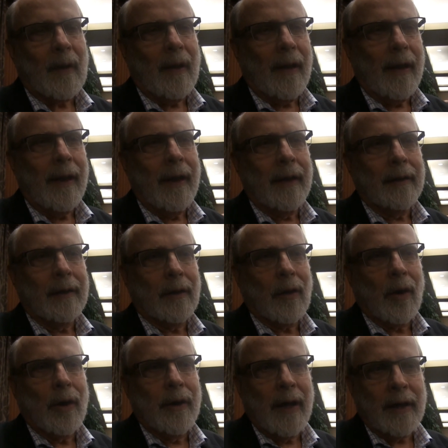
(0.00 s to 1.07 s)
and the
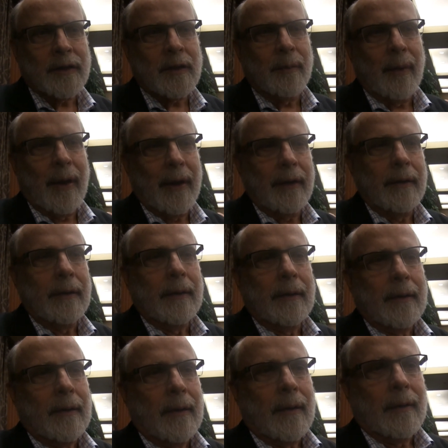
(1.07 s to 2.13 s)
car next to mine,
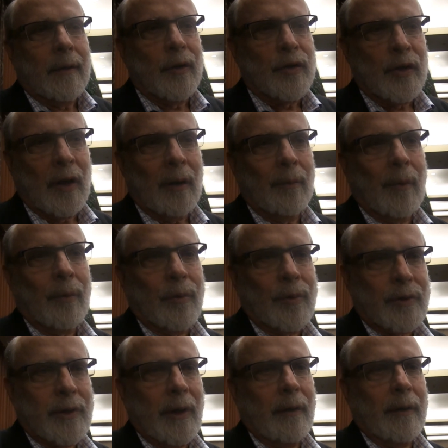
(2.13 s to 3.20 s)
the gentleman
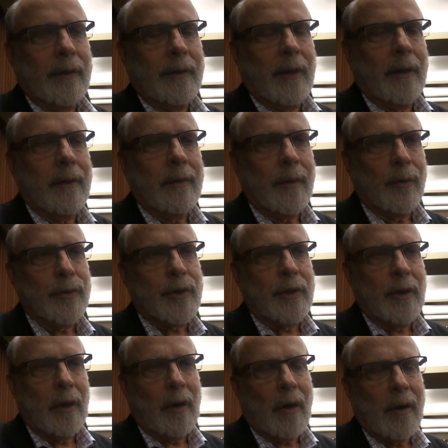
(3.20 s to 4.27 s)
was telling that there was a
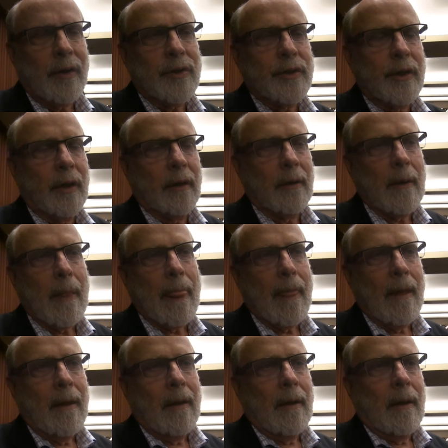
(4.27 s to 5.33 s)
young artist here
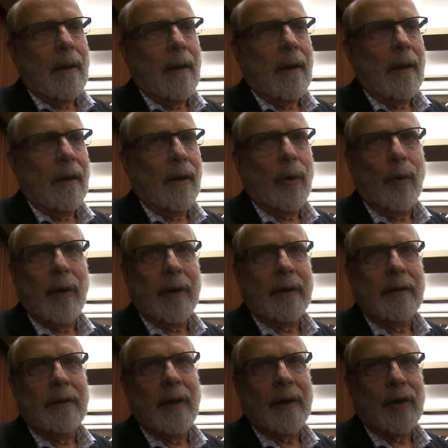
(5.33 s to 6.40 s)
who
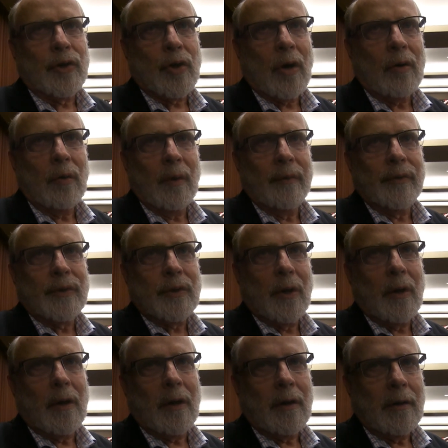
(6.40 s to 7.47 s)
had done a charcoal of his
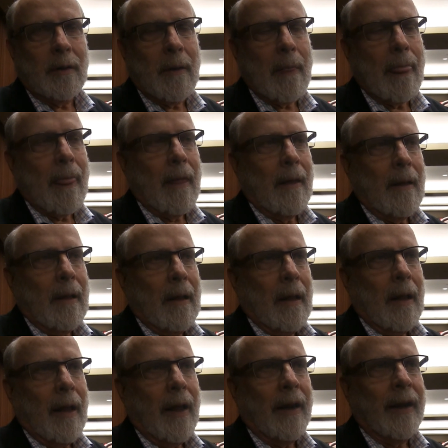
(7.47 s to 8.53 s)
car,
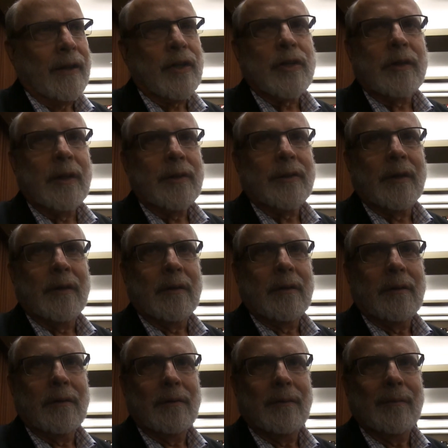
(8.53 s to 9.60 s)
and I just listened.
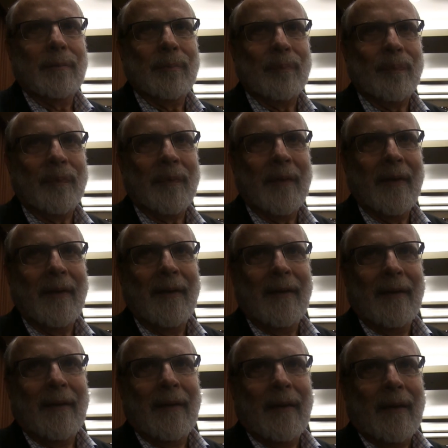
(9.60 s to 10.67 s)

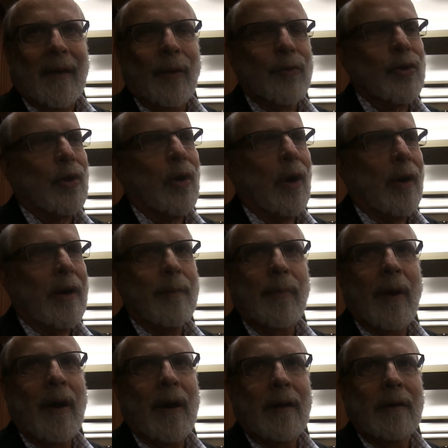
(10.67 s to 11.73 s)
It was a car he
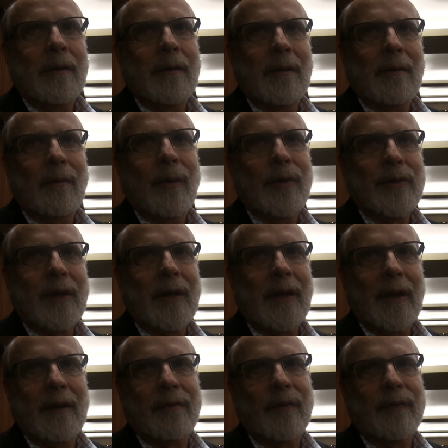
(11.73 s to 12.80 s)
bought when he was a
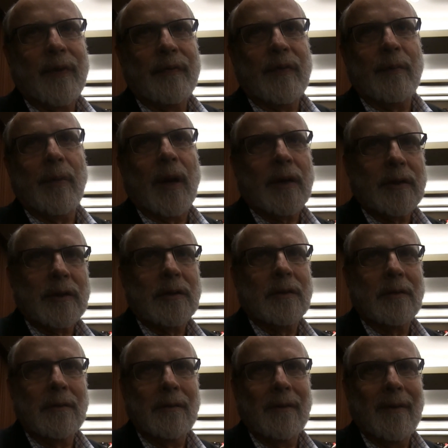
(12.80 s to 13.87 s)
kid for $50,
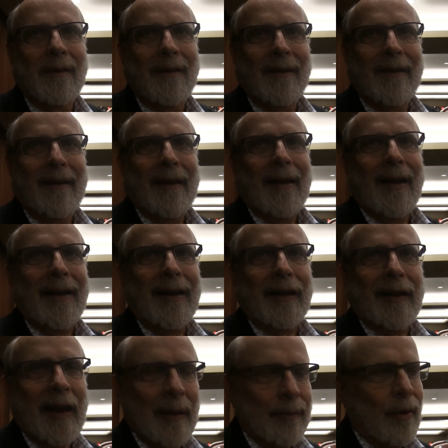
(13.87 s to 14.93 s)
and he kept